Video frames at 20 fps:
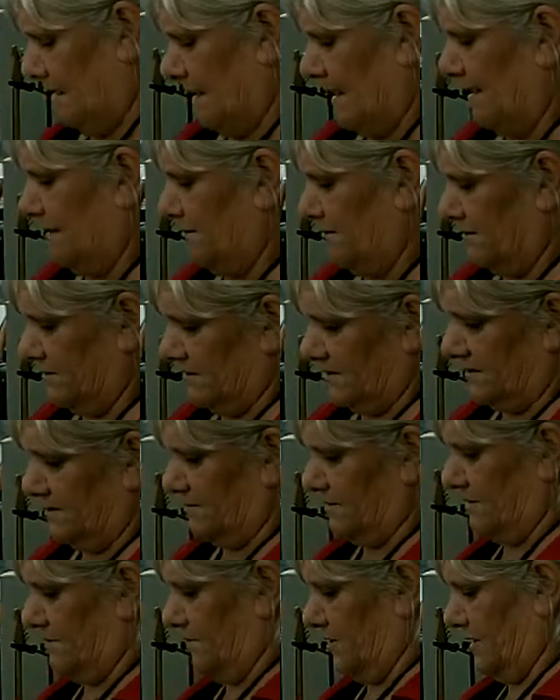Hang on, I'll just
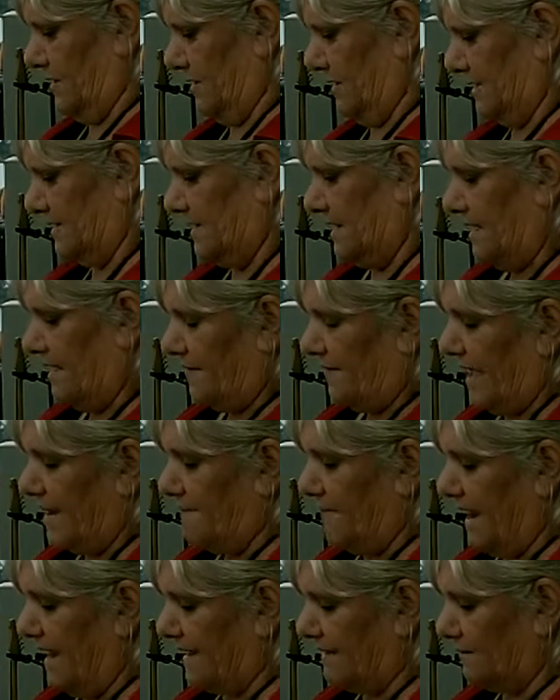look at my notes. They
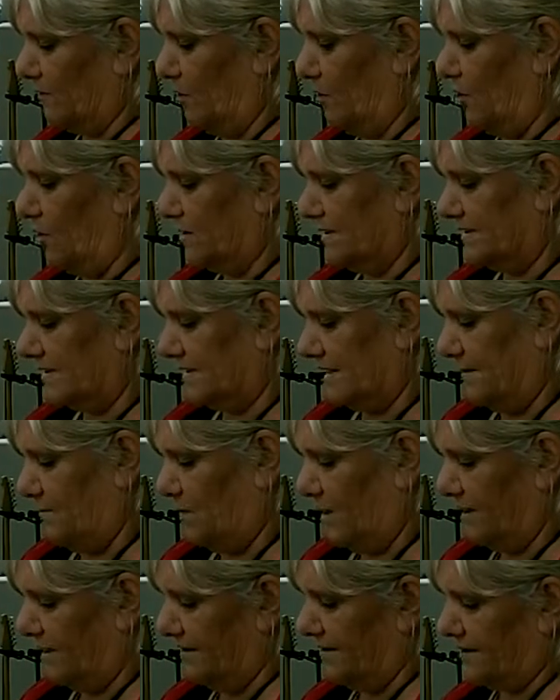make laws, and
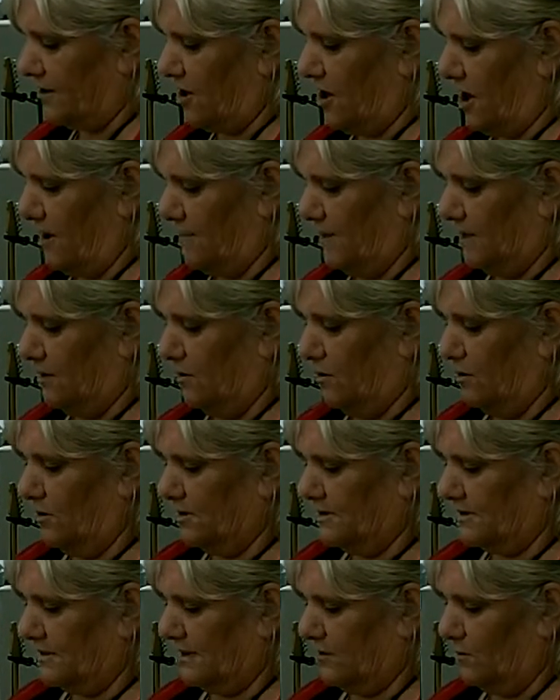one of the common
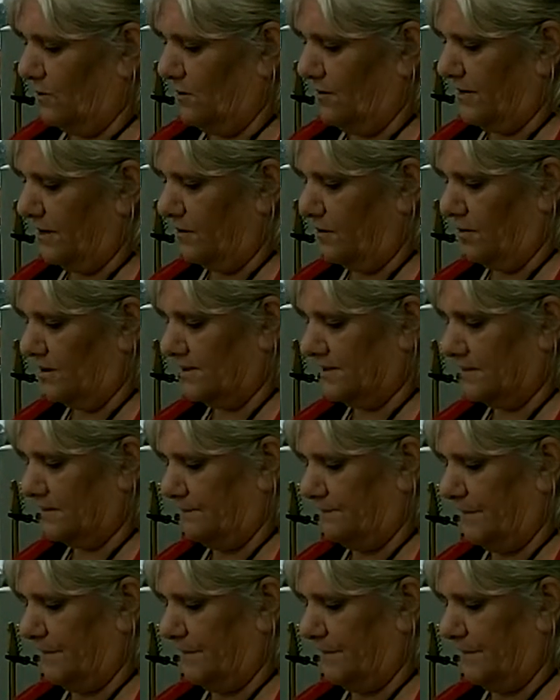laws, and all the laws